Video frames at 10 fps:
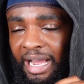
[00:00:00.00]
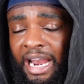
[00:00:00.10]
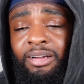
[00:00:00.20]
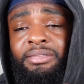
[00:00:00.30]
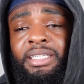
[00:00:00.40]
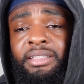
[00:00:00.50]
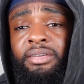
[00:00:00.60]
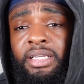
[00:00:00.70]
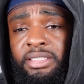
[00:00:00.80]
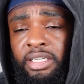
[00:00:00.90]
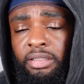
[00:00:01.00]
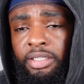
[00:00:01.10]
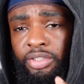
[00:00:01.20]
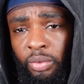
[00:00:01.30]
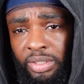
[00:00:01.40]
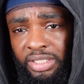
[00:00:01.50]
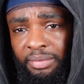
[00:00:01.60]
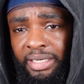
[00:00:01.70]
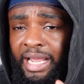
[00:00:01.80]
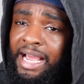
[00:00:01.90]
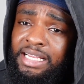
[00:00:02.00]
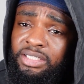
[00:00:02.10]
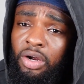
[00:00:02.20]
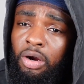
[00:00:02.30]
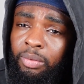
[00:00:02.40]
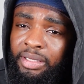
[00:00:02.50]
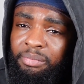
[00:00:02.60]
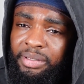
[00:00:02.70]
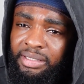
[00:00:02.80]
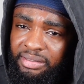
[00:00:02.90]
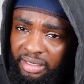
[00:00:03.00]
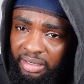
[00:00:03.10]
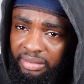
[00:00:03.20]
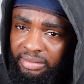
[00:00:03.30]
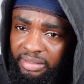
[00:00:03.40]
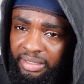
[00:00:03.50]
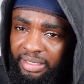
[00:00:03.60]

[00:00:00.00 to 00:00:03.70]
I don't think they're necessarily doing something that hasn't already been done,